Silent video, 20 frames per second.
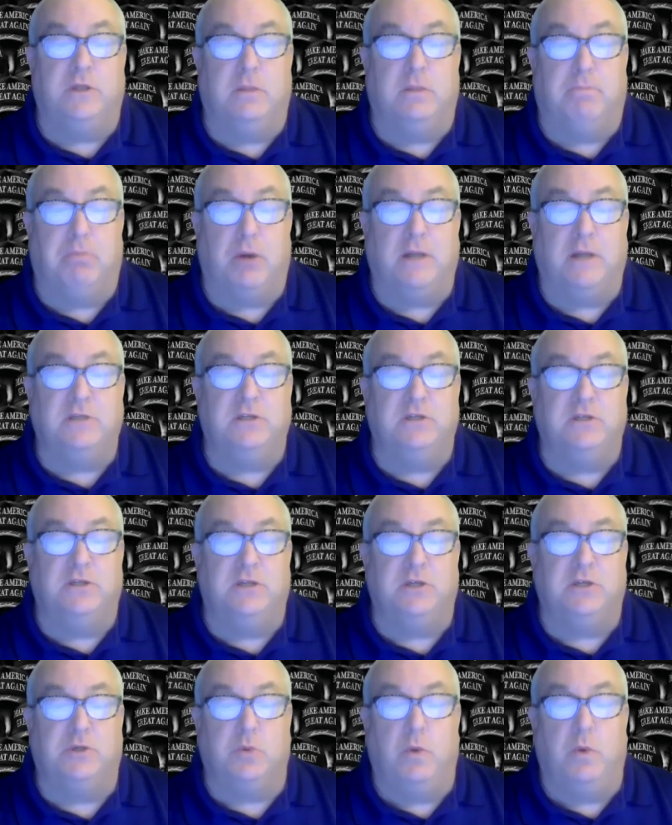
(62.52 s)
the present
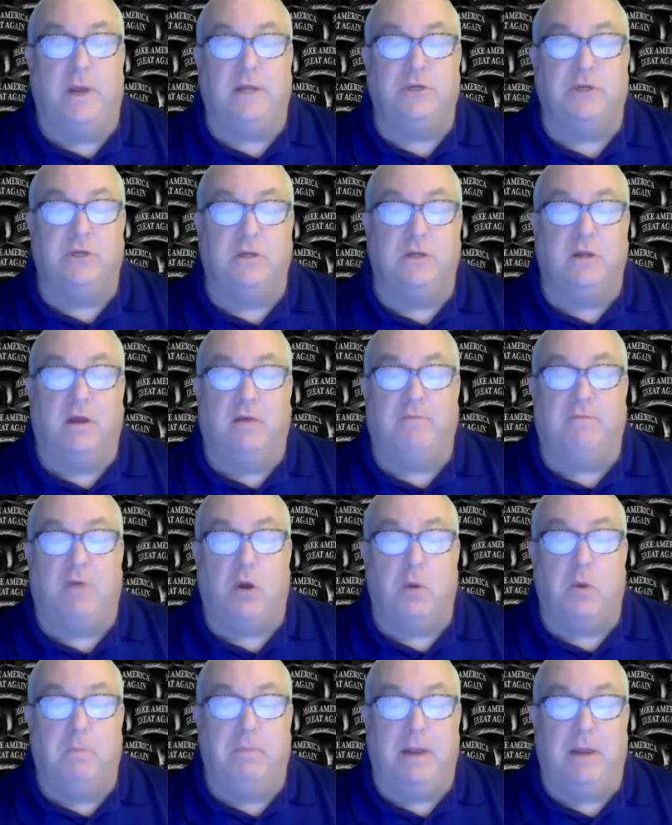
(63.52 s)
situation of
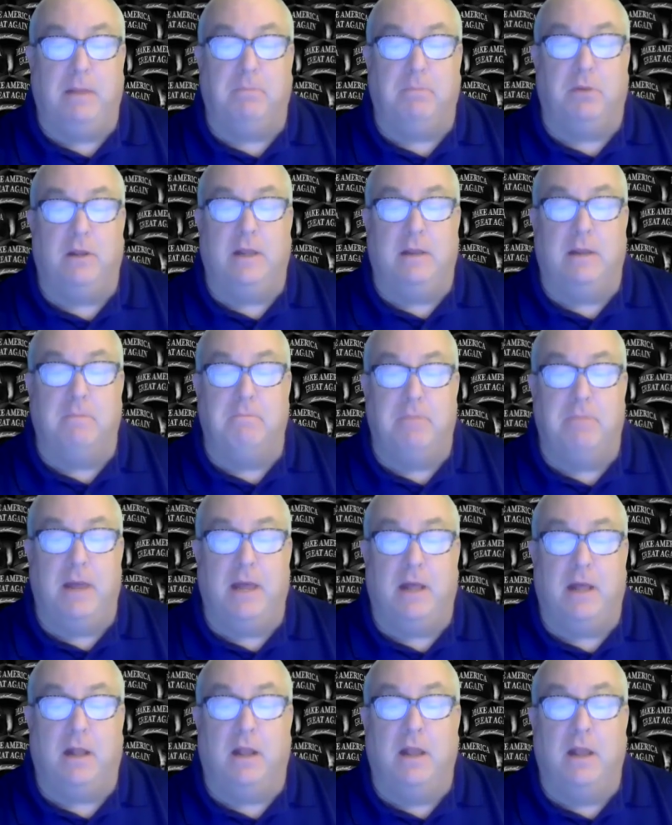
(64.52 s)
our people
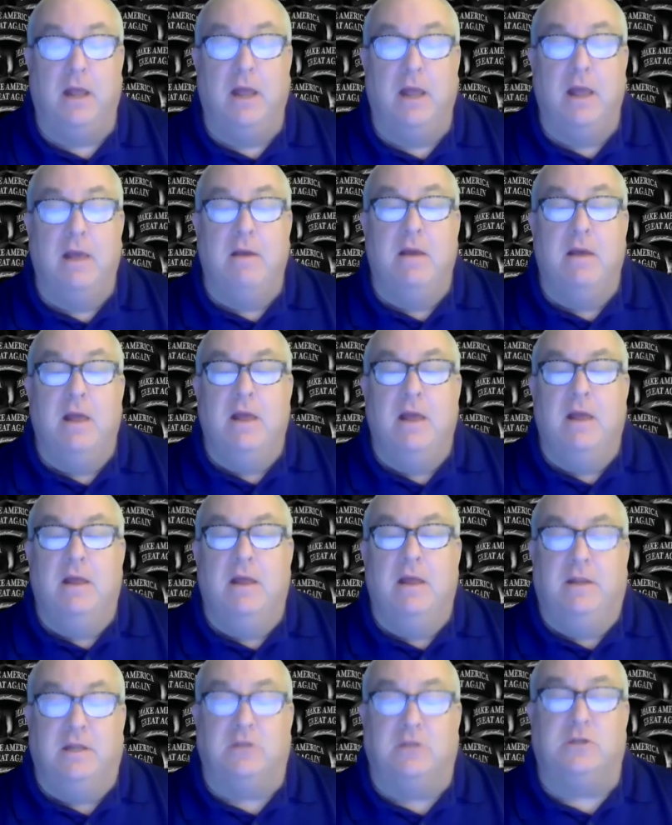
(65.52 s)
impel.
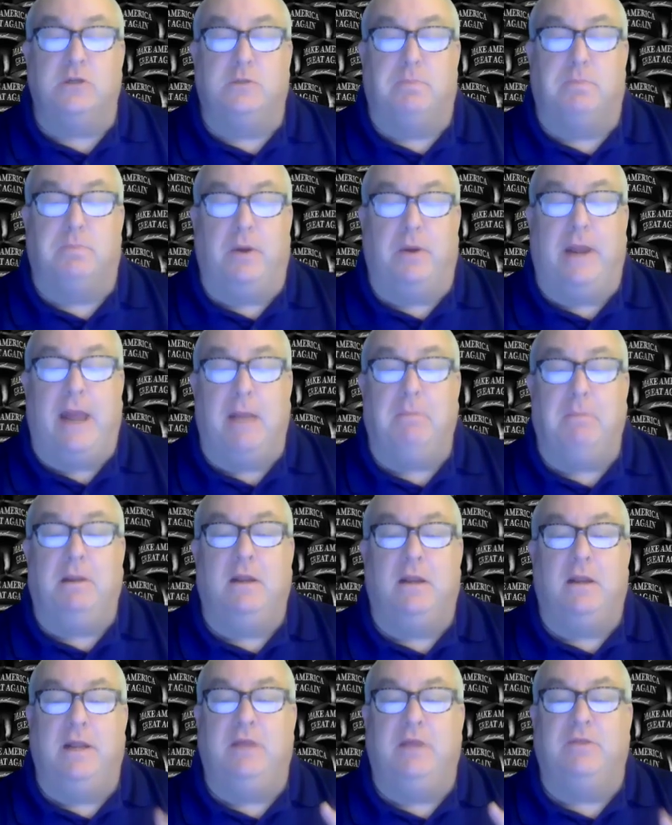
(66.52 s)
This is
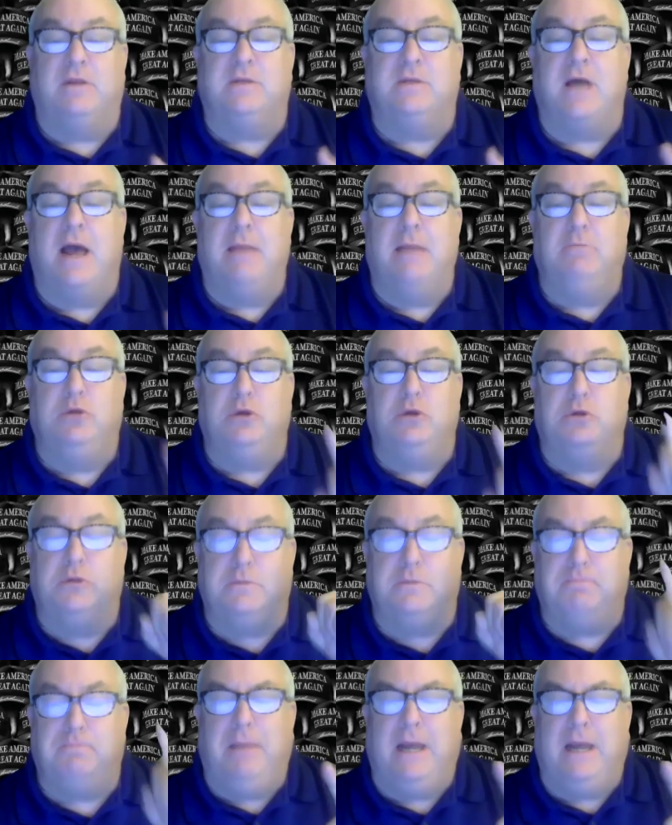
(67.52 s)
preeminently the time to
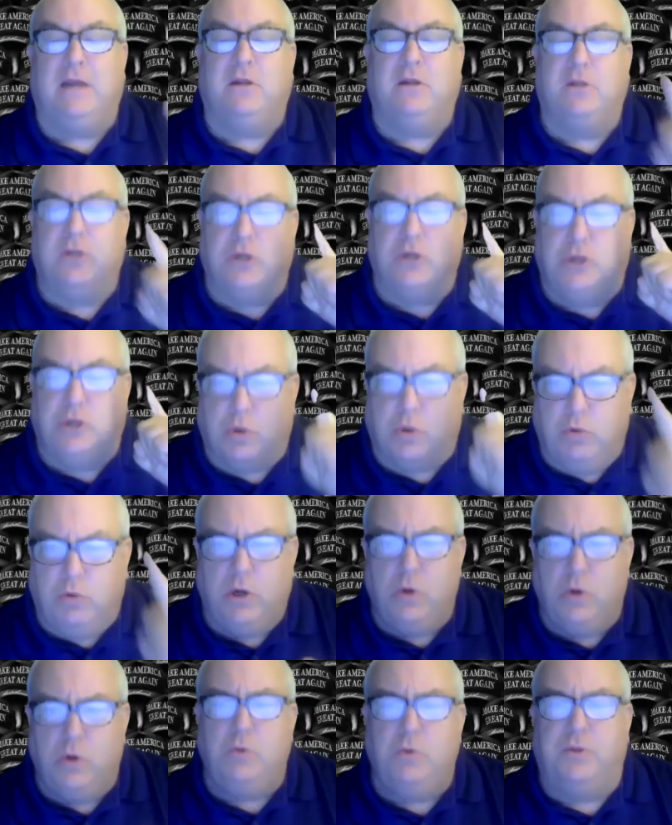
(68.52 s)
speak the
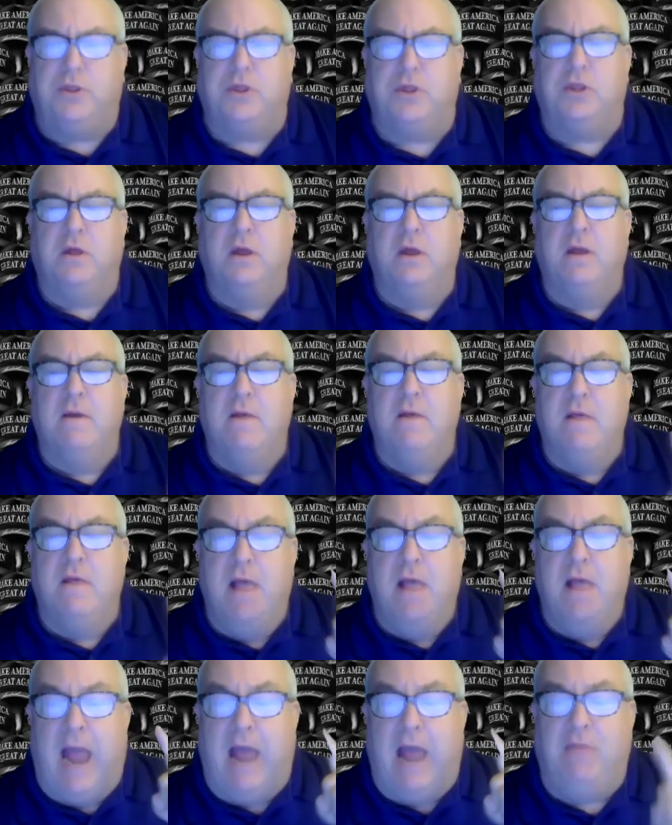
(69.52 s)
truth
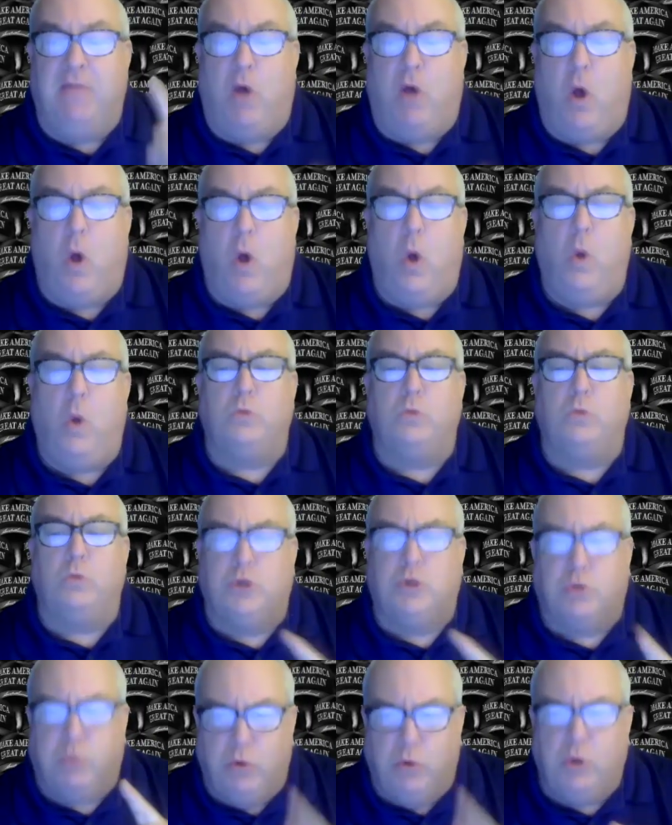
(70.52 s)
and the whole
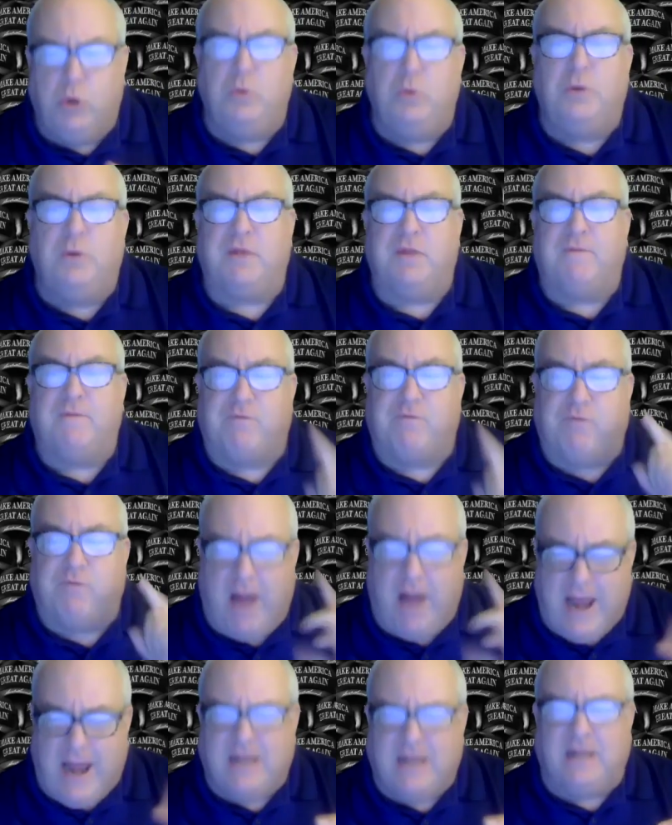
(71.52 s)
truth
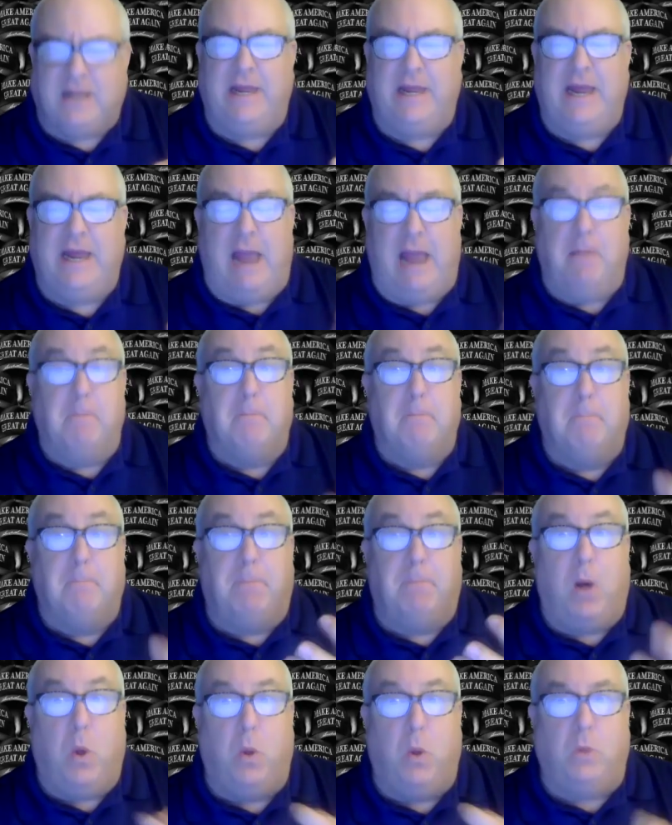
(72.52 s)
frankly
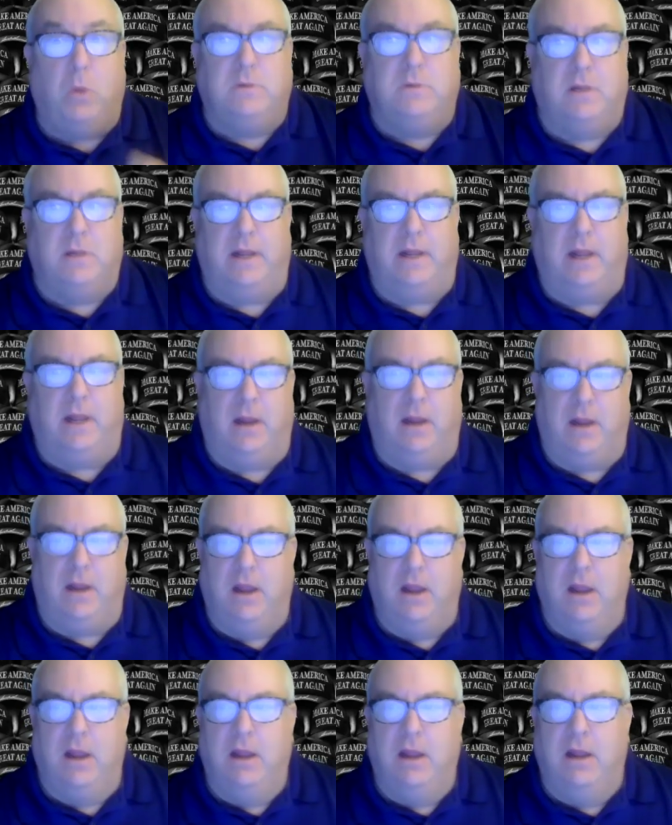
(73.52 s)
and boldly,
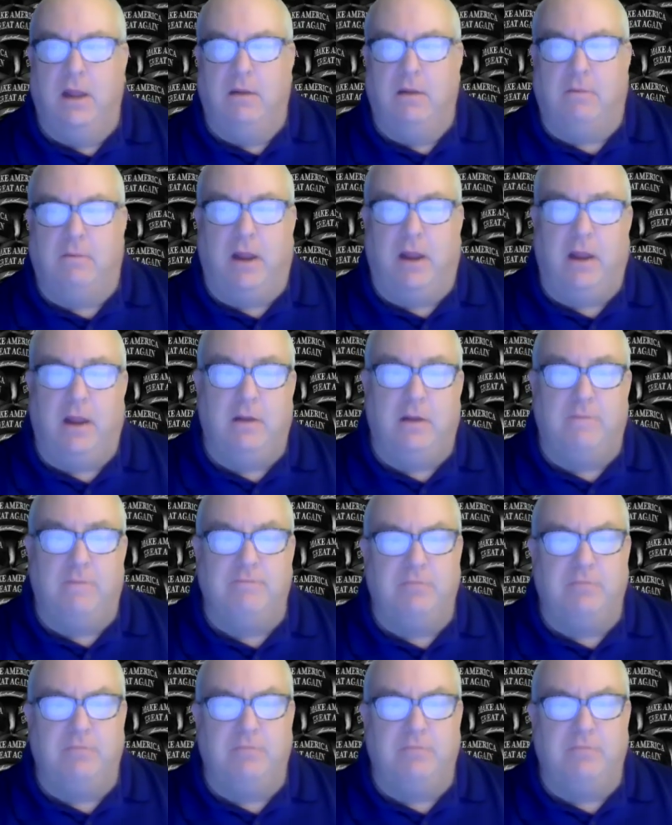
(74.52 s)
right?